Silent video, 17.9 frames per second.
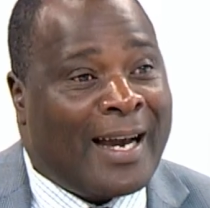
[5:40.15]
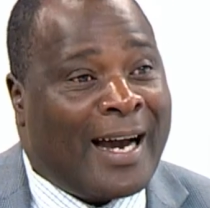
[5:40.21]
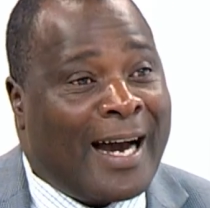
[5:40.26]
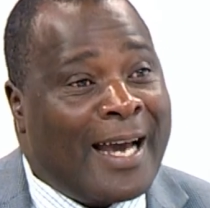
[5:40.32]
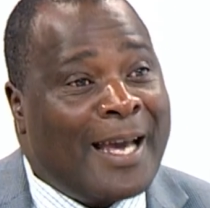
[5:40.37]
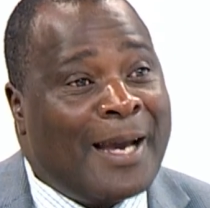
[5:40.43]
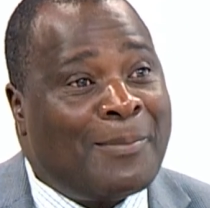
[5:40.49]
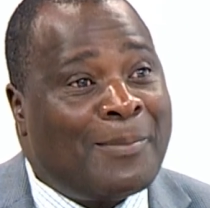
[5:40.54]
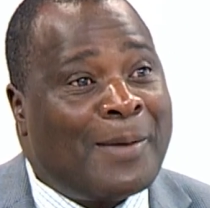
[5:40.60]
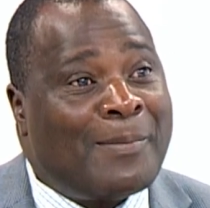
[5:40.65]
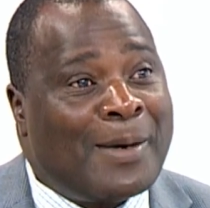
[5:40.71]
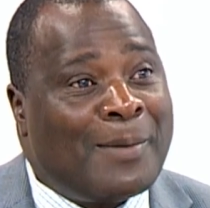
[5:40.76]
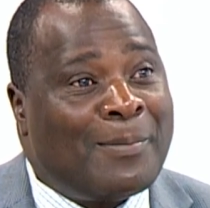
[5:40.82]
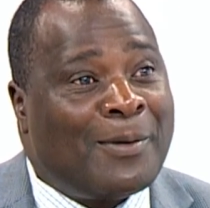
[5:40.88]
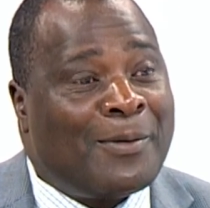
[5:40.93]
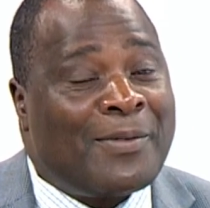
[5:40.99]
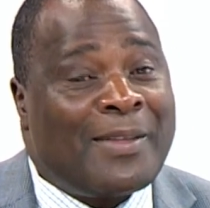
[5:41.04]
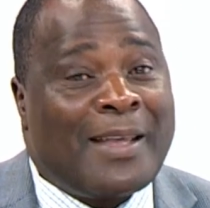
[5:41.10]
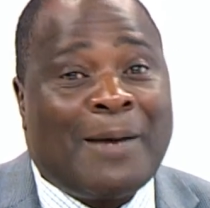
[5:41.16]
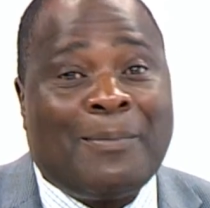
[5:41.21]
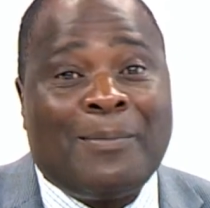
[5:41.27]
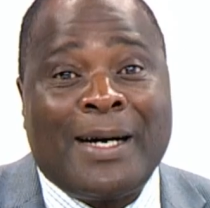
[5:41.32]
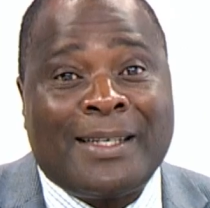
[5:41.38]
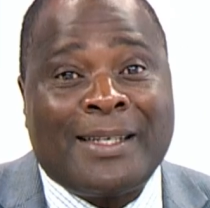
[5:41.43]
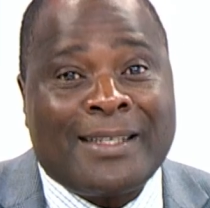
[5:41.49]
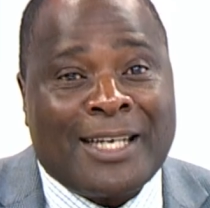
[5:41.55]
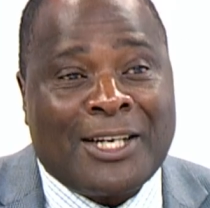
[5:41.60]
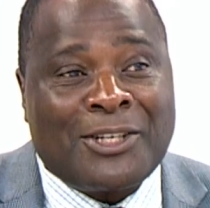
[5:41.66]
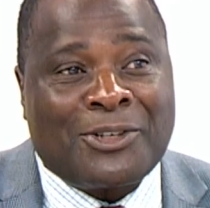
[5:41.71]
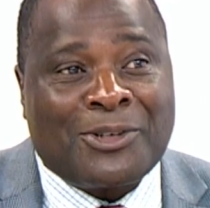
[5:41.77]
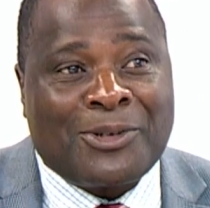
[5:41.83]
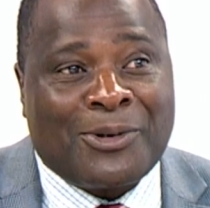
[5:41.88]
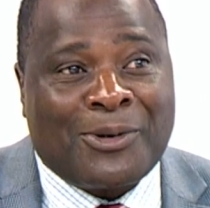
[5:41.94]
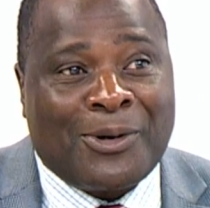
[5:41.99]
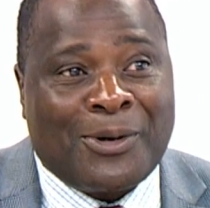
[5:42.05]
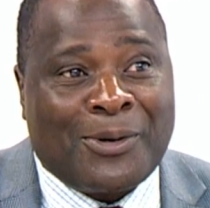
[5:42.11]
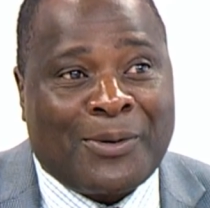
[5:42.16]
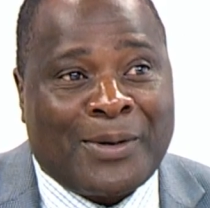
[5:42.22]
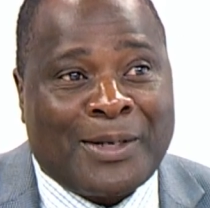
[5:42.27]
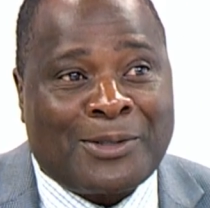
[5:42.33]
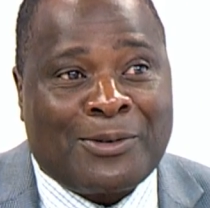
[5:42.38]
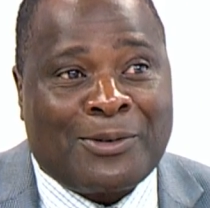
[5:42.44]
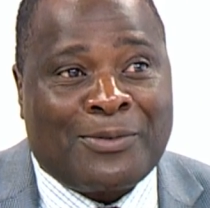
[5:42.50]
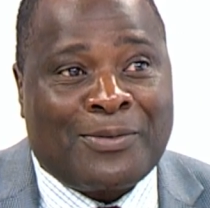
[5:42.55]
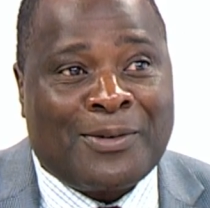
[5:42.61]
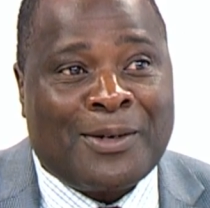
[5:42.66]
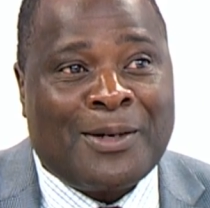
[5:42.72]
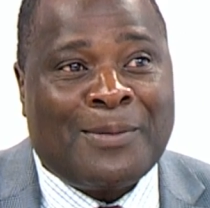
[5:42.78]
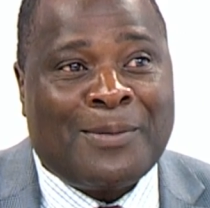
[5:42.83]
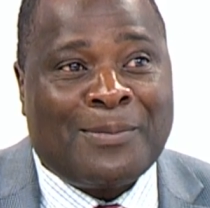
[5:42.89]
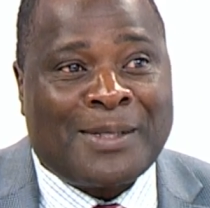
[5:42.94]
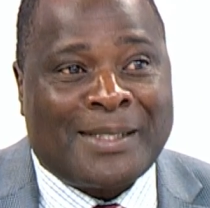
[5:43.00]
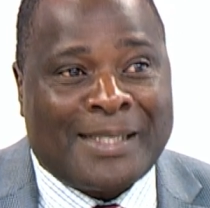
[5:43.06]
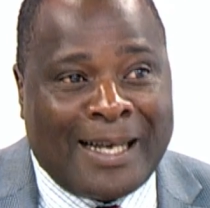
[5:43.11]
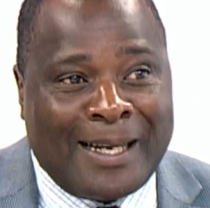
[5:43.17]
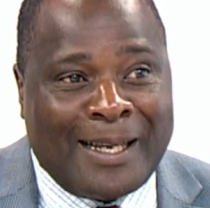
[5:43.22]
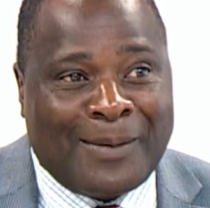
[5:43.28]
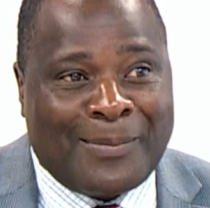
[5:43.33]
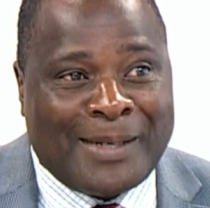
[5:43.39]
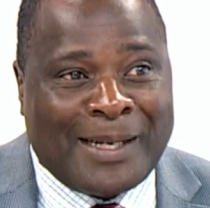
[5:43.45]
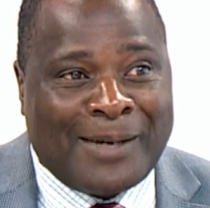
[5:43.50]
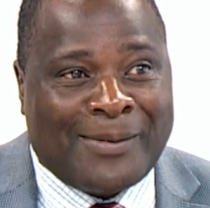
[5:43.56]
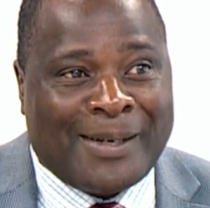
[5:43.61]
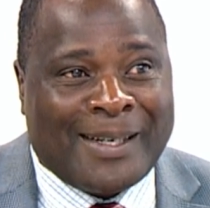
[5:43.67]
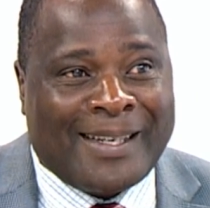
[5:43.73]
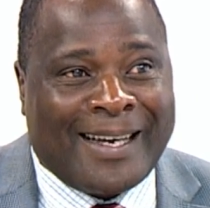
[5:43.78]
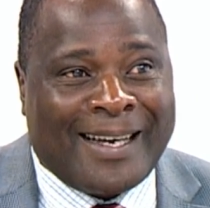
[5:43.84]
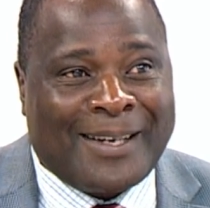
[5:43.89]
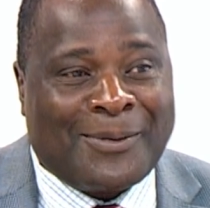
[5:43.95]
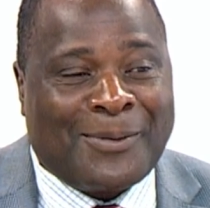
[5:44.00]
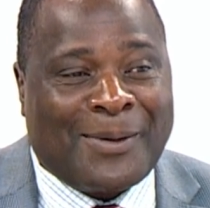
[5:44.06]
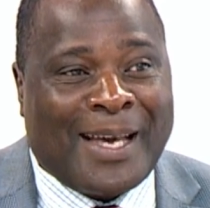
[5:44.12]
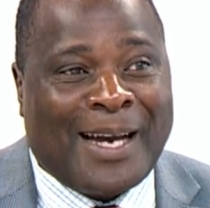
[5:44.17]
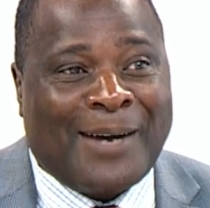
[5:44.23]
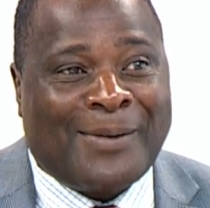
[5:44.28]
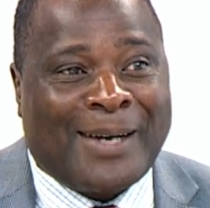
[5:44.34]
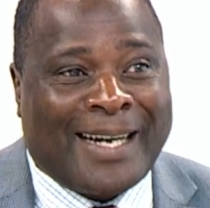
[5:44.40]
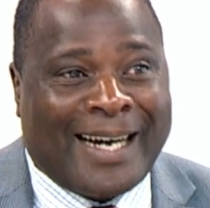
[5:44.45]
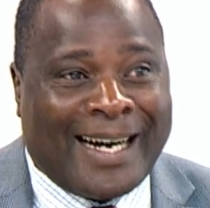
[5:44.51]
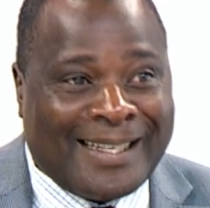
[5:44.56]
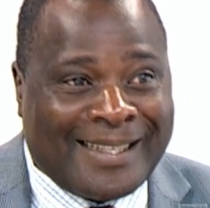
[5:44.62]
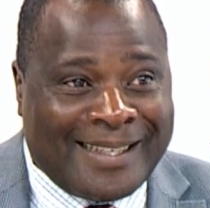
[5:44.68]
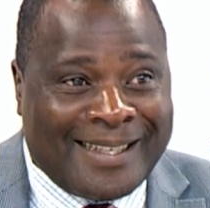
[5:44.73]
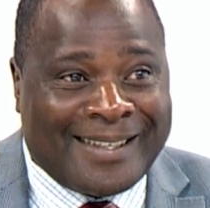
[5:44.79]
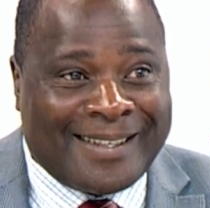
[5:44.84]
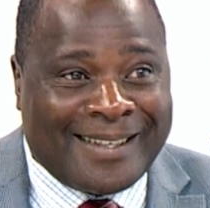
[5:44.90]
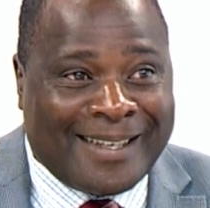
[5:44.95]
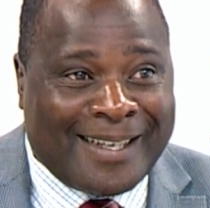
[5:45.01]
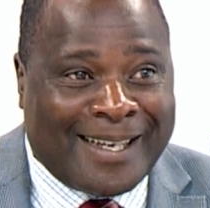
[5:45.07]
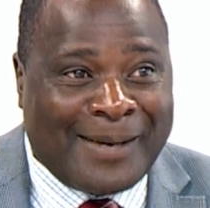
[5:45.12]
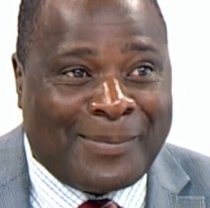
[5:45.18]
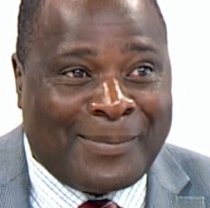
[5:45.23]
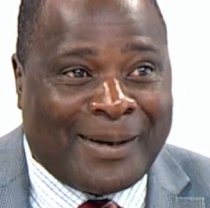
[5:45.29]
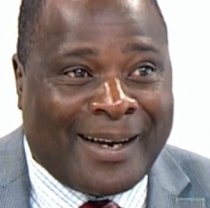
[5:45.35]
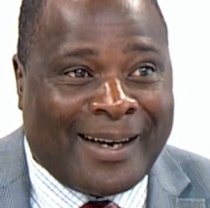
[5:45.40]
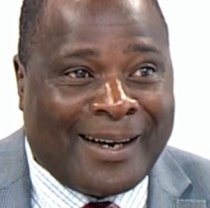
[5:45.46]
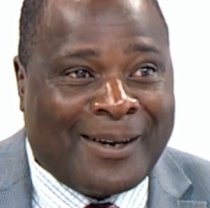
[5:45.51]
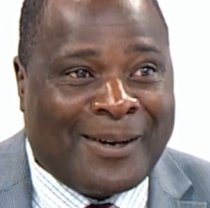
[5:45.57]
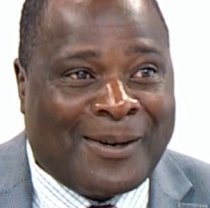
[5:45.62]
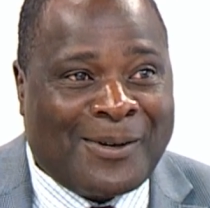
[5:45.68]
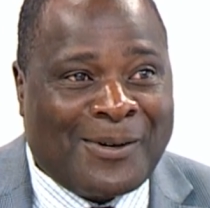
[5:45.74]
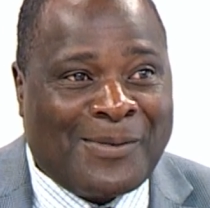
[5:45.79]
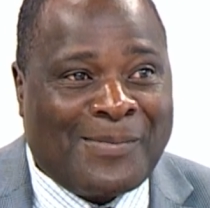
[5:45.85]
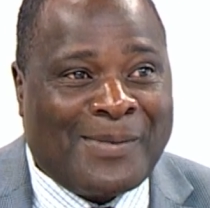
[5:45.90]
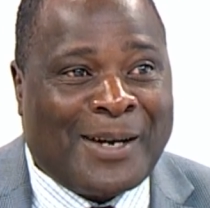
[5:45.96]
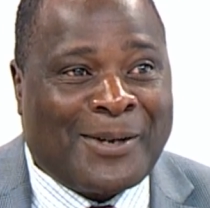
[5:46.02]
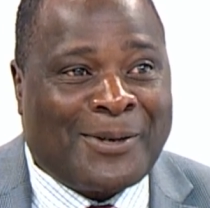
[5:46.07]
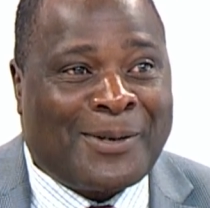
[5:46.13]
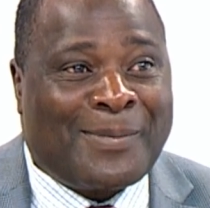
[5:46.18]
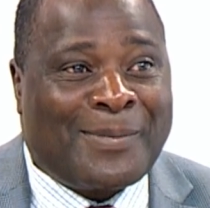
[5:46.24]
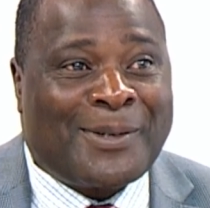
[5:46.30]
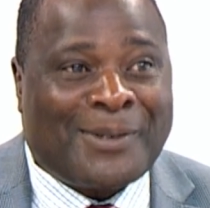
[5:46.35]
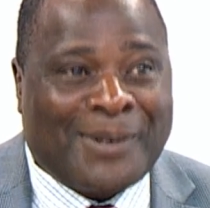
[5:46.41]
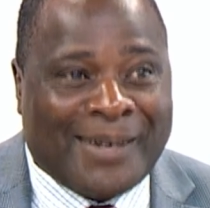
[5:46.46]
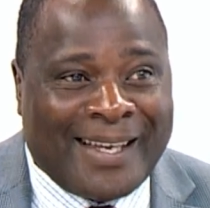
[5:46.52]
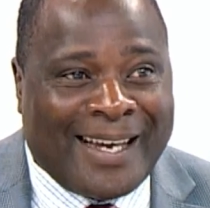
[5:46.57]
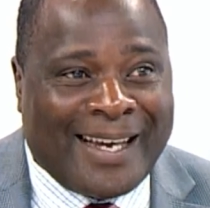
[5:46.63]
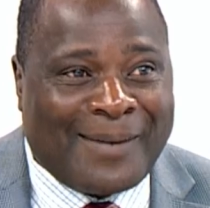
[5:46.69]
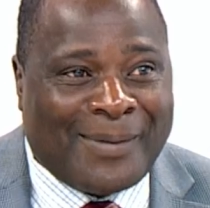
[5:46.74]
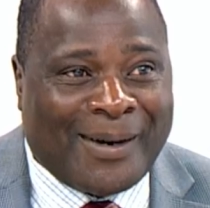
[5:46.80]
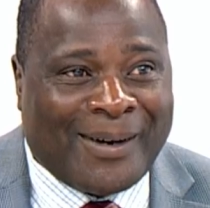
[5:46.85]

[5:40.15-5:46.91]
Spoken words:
I am a member of the Amani National Congress of Musalia Mudavadi, and we have a candidate in Kibra whom I should be talking about.